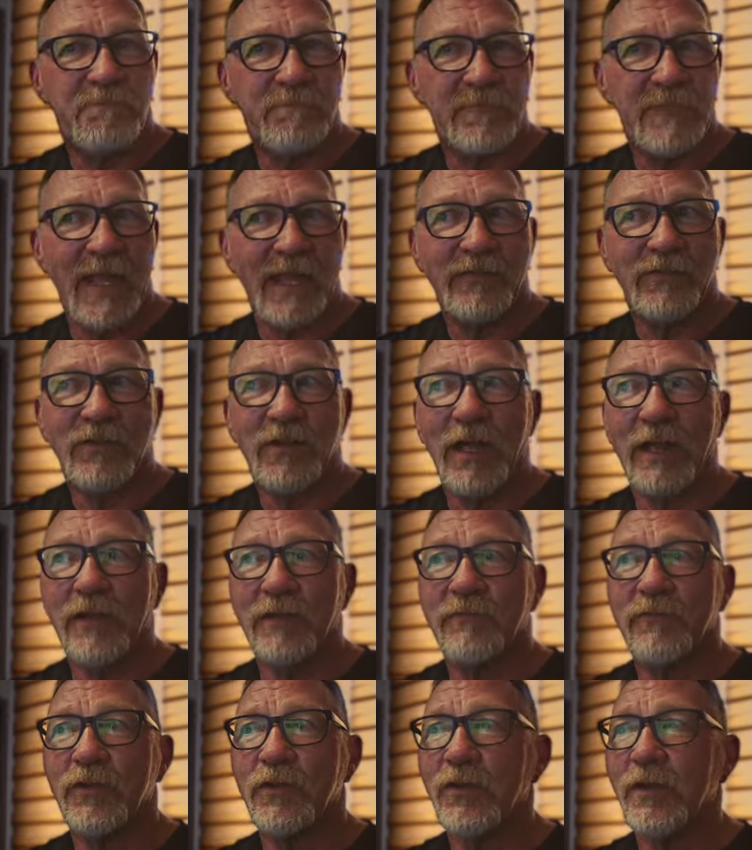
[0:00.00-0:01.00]
That's
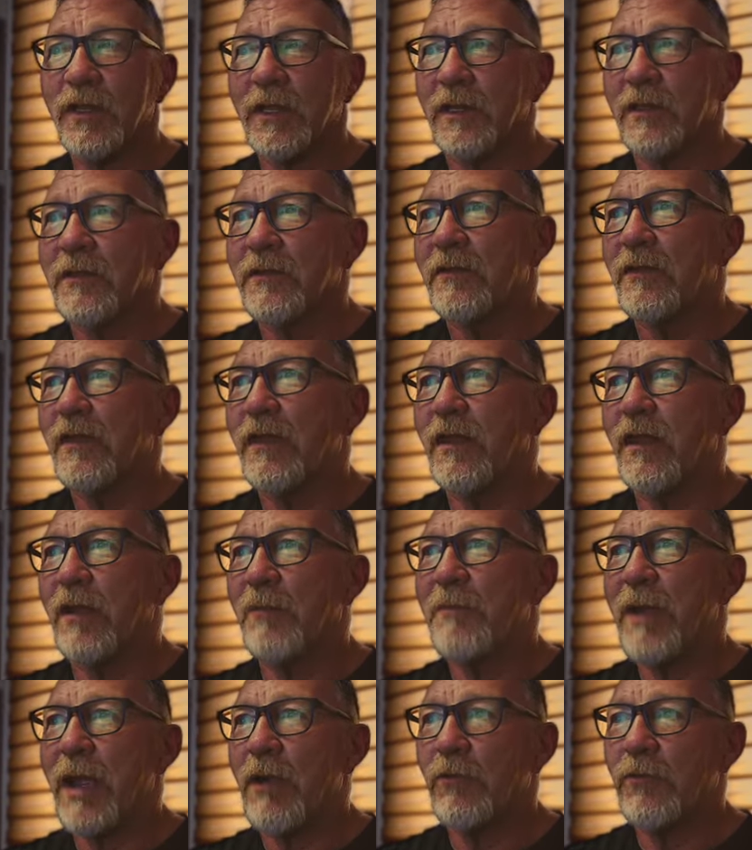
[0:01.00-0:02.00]
kind of good.
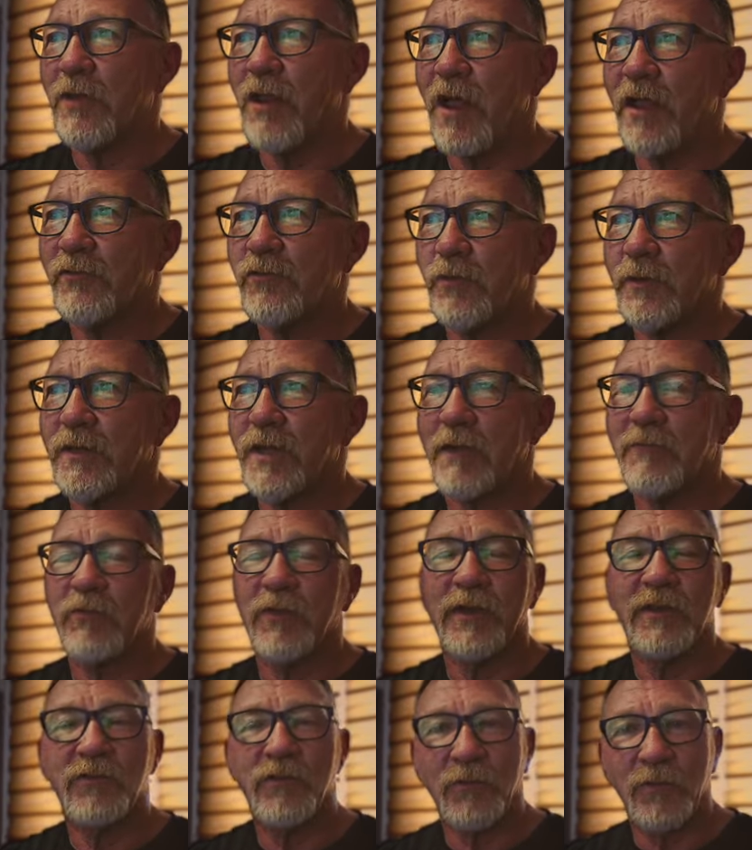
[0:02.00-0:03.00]
Power loss
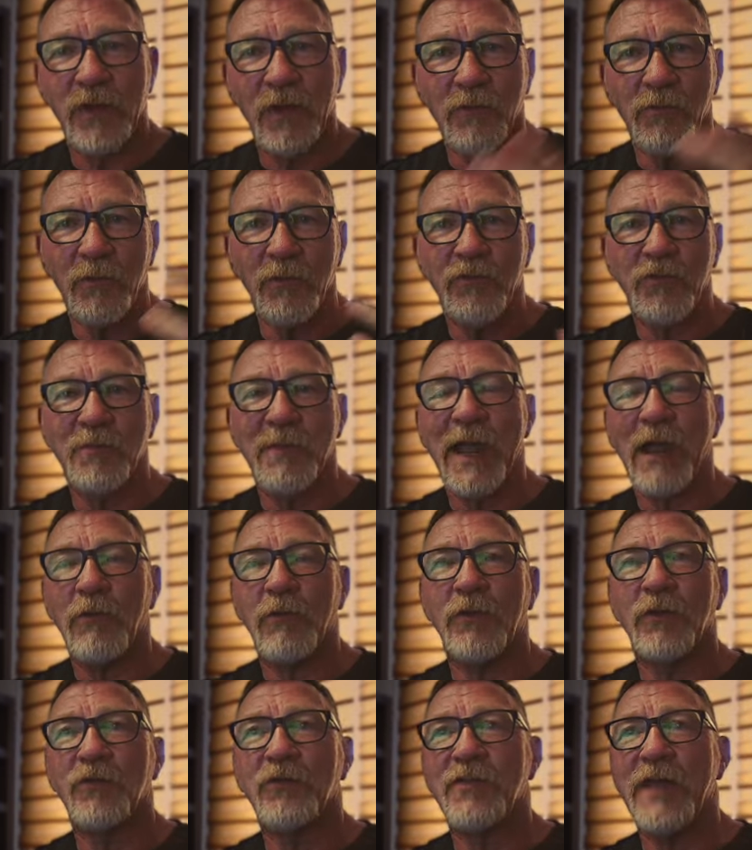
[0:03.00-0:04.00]
recovery, so in other words, the
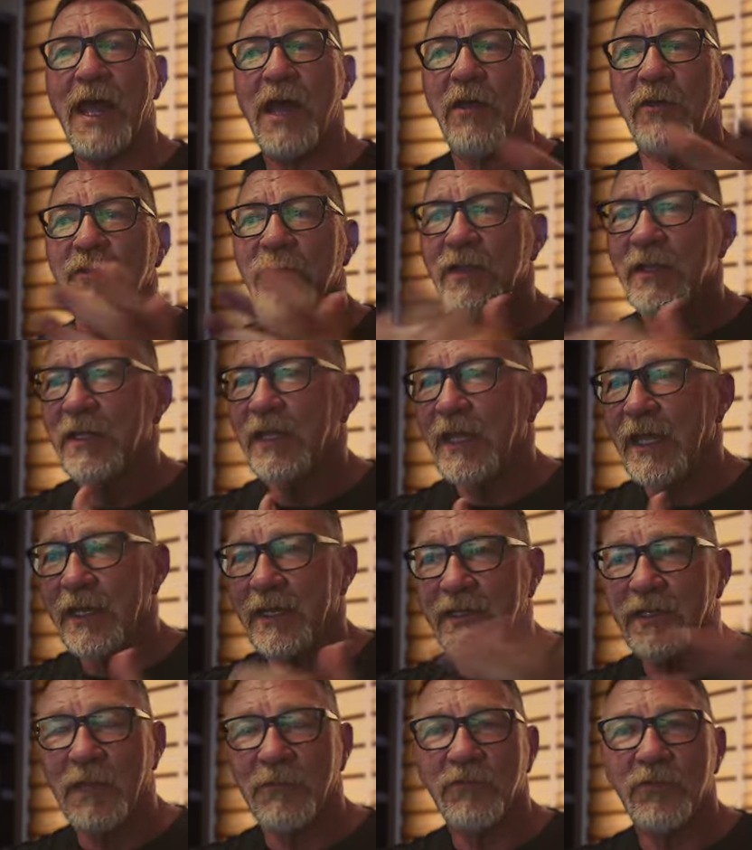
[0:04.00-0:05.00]
power goes out
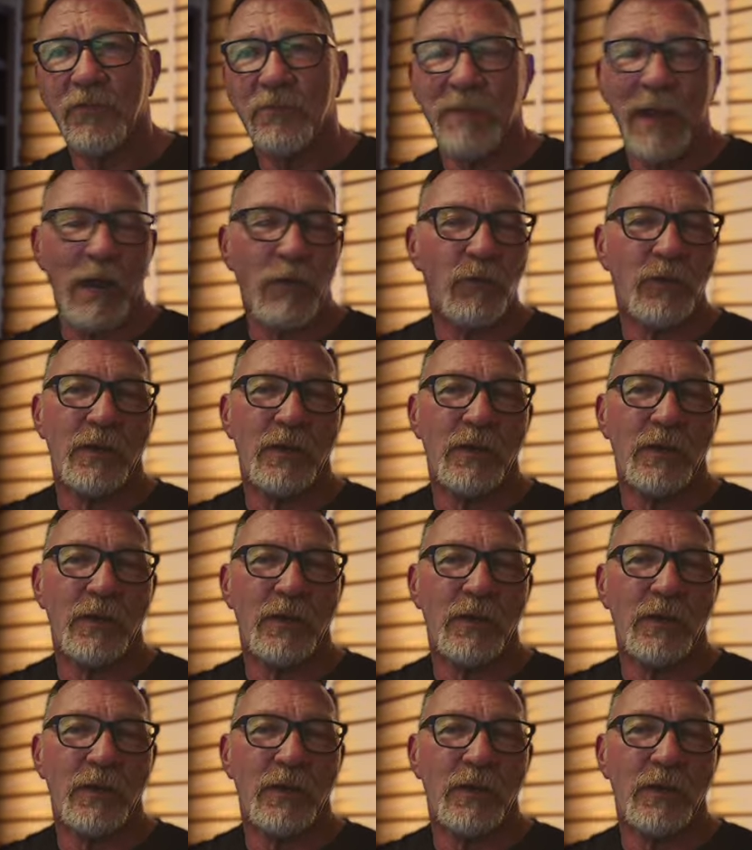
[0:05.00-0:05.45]
and power